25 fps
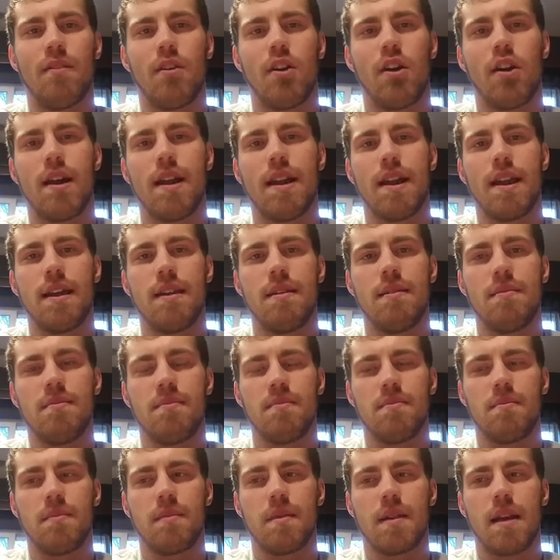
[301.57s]
already
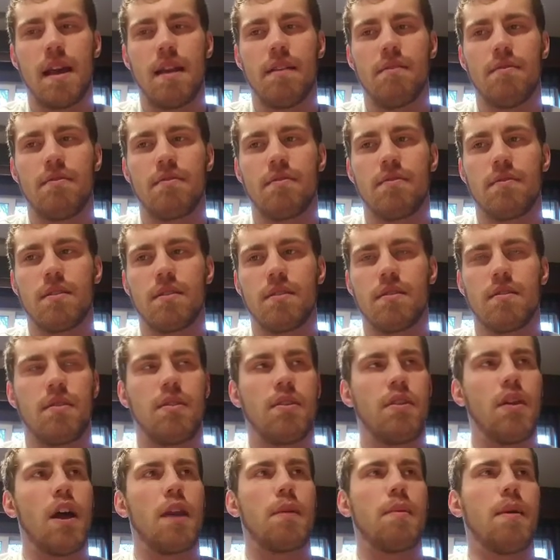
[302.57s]
kind of
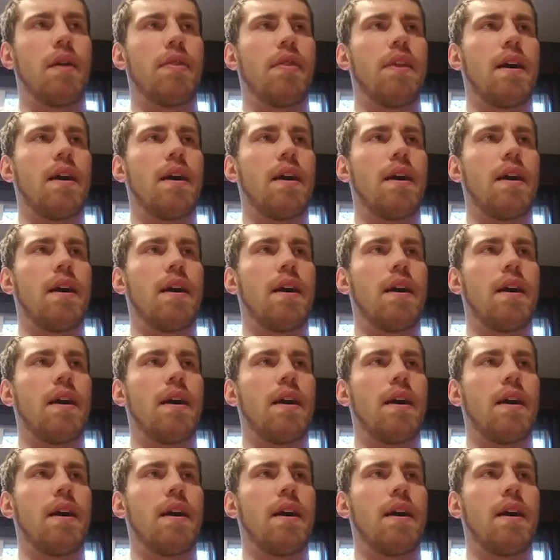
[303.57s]
thought about